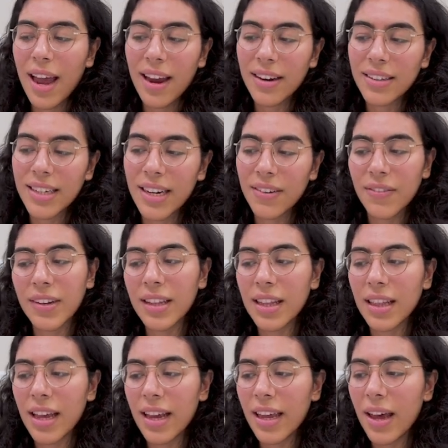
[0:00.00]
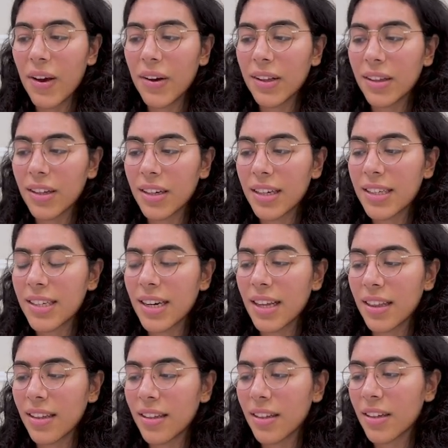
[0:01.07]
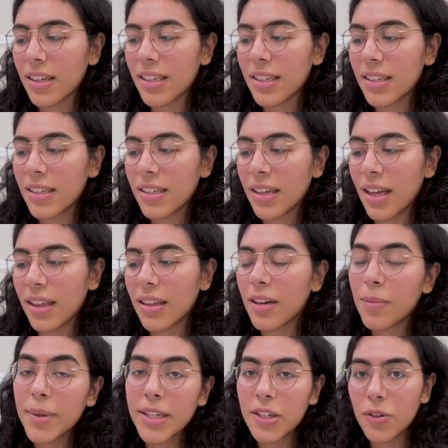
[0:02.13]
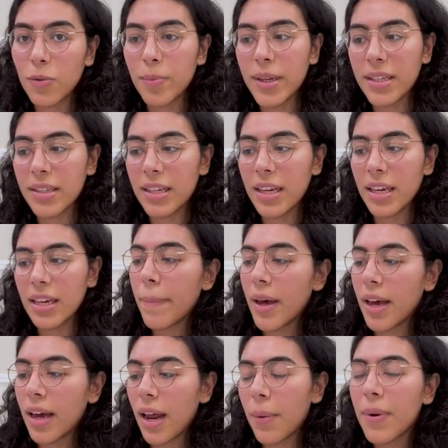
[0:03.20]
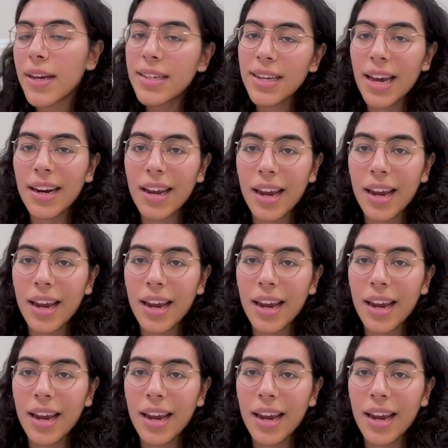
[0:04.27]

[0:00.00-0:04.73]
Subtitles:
I didn't really like how it looked, and it looked a little bit too busy, but I wanted to add it